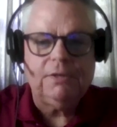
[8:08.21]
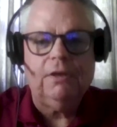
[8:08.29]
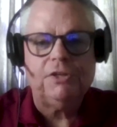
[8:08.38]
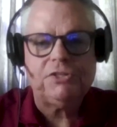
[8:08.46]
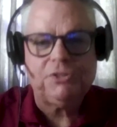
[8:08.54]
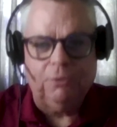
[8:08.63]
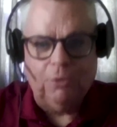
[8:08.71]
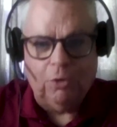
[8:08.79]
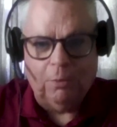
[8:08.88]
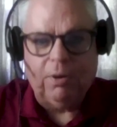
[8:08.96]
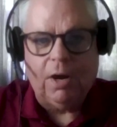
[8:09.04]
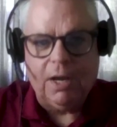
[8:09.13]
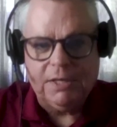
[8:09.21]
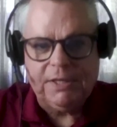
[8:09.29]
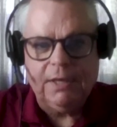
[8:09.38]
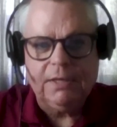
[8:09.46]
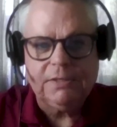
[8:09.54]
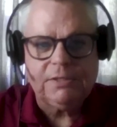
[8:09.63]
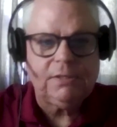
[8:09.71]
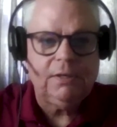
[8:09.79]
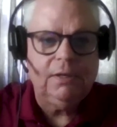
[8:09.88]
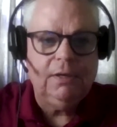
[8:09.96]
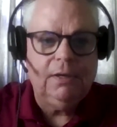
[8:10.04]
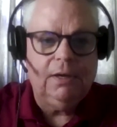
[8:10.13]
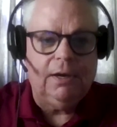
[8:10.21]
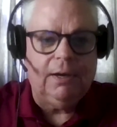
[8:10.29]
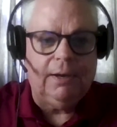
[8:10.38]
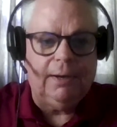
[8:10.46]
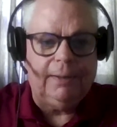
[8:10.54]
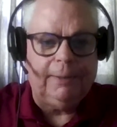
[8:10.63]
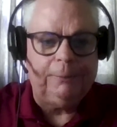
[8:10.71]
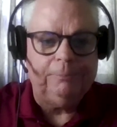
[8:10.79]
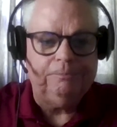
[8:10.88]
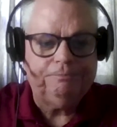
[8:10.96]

a slow process. Mm-hmm.